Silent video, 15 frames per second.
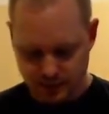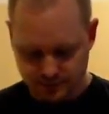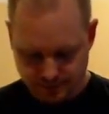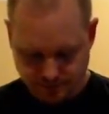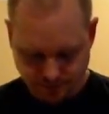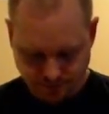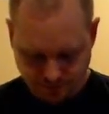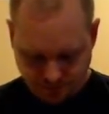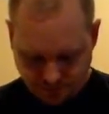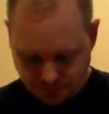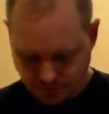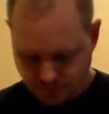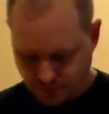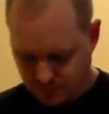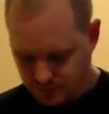Do
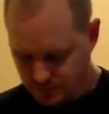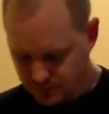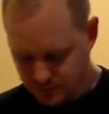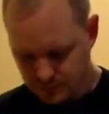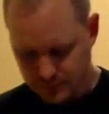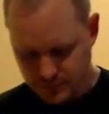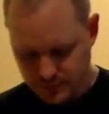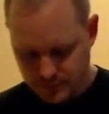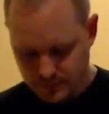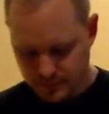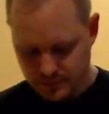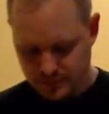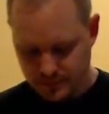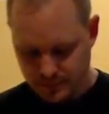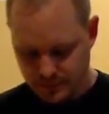you need a
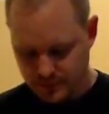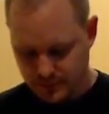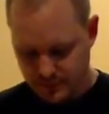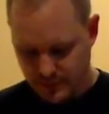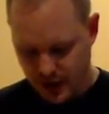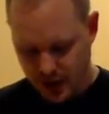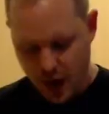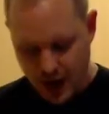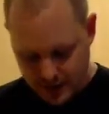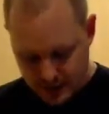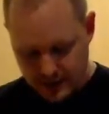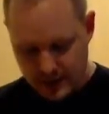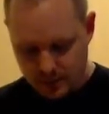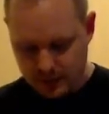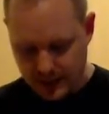plate? I can
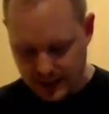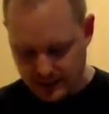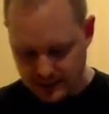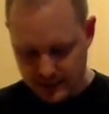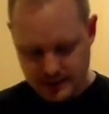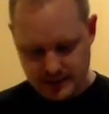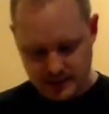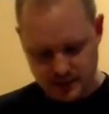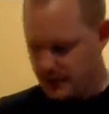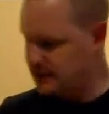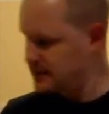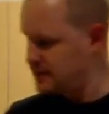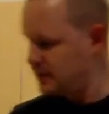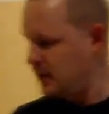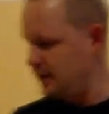get a plate. That's a
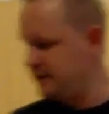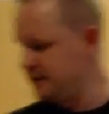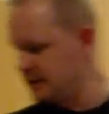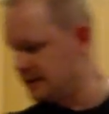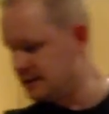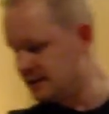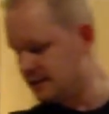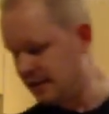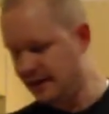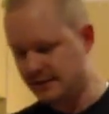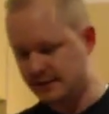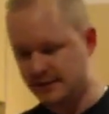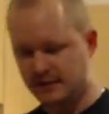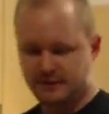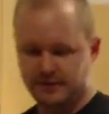nice, obvious
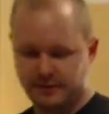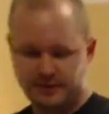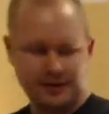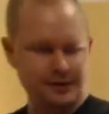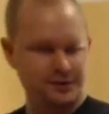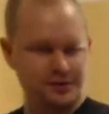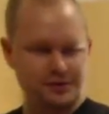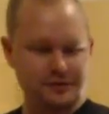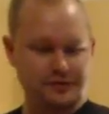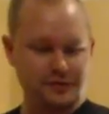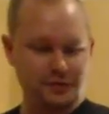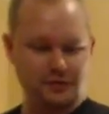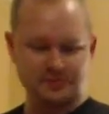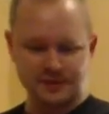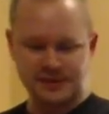answer that I should have thought
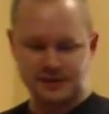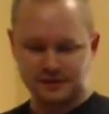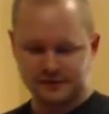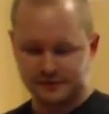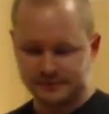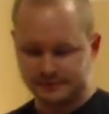of myself.